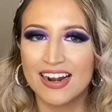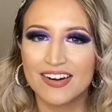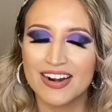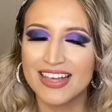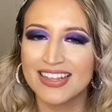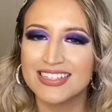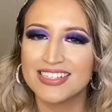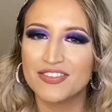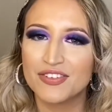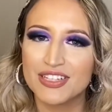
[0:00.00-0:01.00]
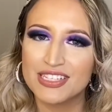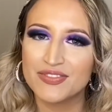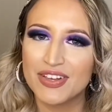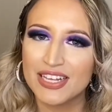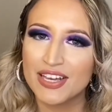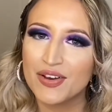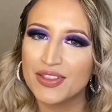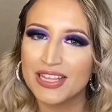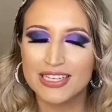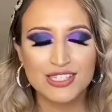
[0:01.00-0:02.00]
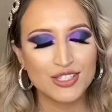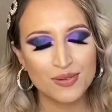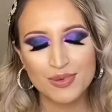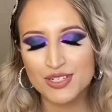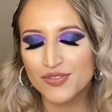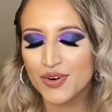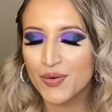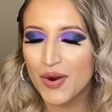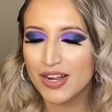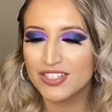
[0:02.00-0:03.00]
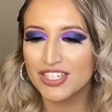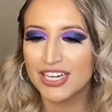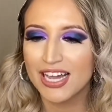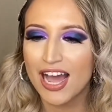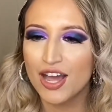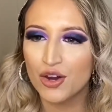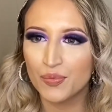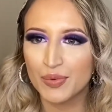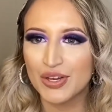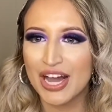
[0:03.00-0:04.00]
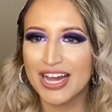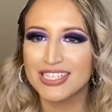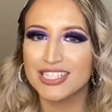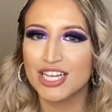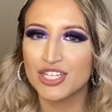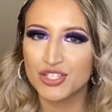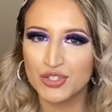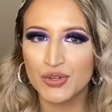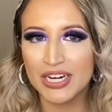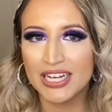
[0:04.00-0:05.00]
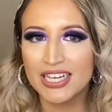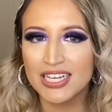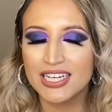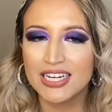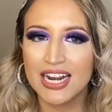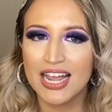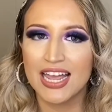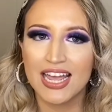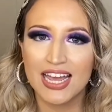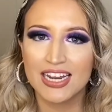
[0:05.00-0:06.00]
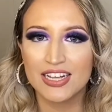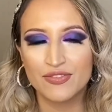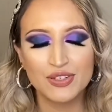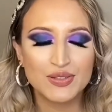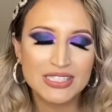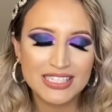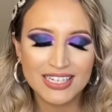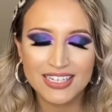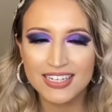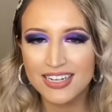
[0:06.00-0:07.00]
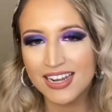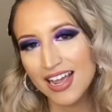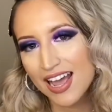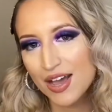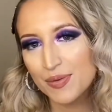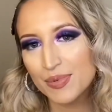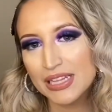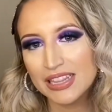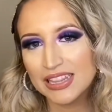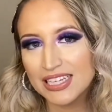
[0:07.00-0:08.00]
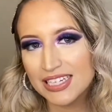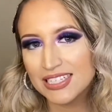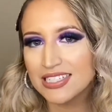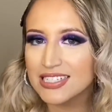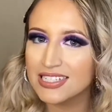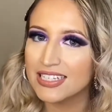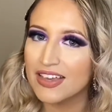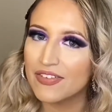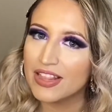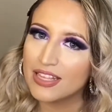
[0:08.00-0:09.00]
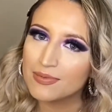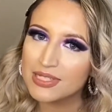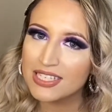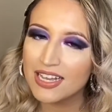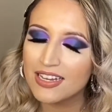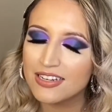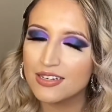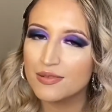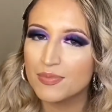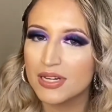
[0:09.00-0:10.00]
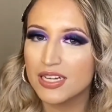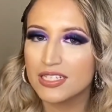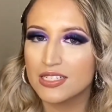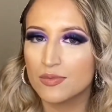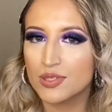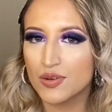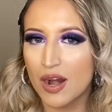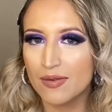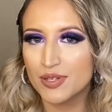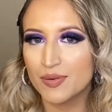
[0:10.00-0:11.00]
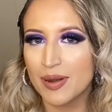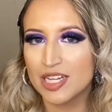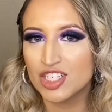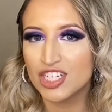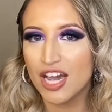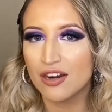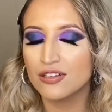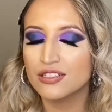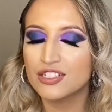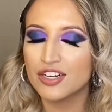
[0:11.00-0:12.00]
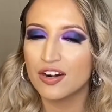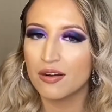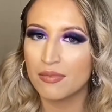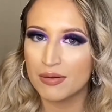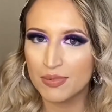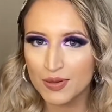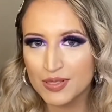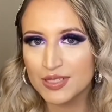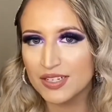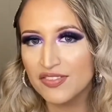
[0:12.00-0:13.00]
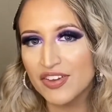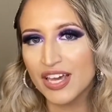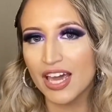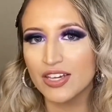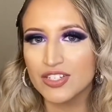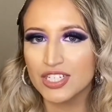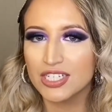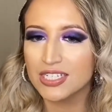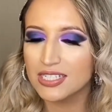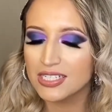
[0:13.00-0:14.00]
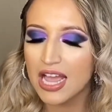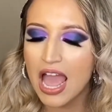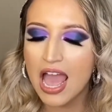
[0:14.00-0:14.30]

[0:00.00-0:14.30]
Alright, that's it for this video. Thanks so much for watching. I hope you guys enjoyed it. And if you did, please give it a thumbs up, subscribe to my channel, turn on my post notifications,